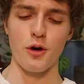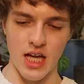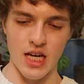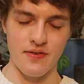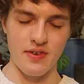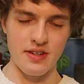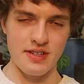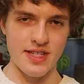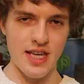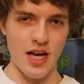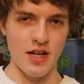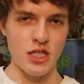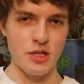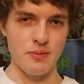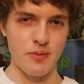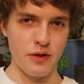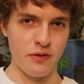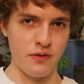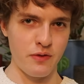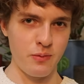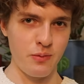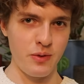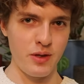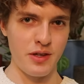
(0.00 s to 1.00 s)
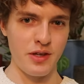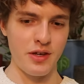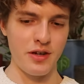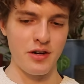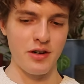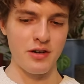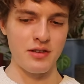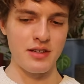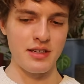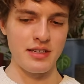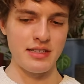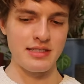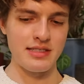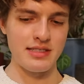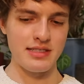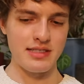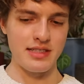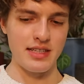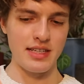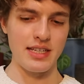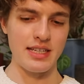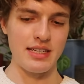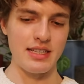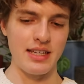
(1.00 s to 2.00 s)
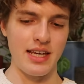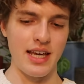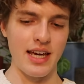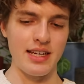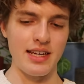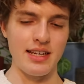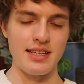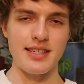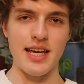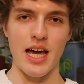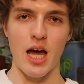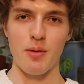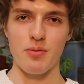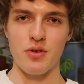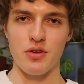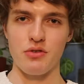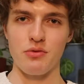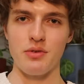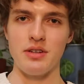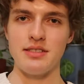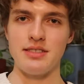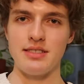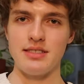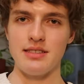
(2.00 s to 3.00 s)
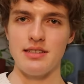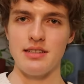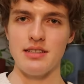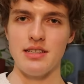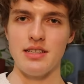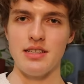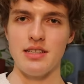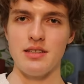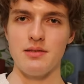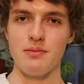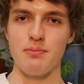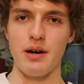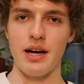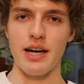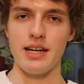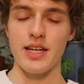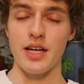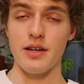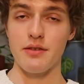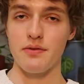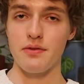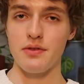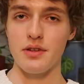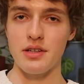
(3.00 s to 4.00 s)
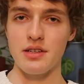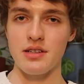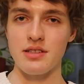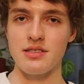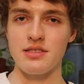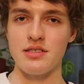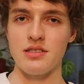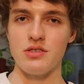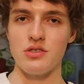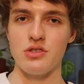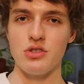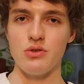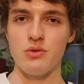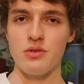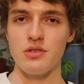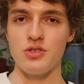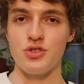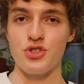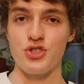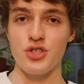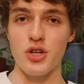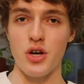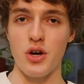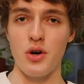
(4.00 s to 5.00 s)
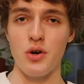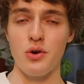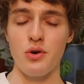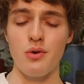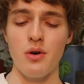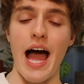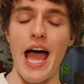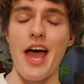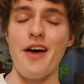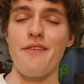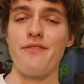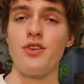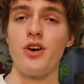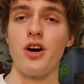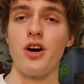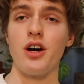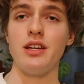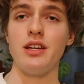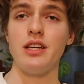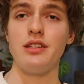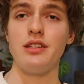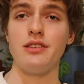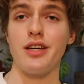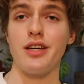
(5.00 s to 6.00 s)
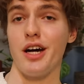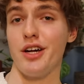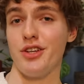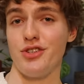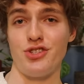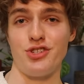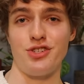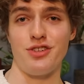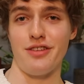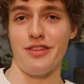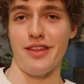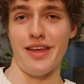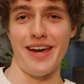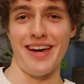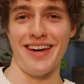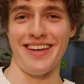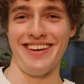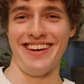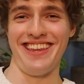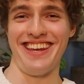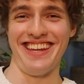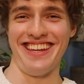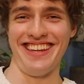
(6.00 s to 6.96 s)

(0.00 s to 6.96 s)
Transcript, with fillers: And if it sounds a bit familiar, this did get adapted recently by Netflix into a show. I have not touched that.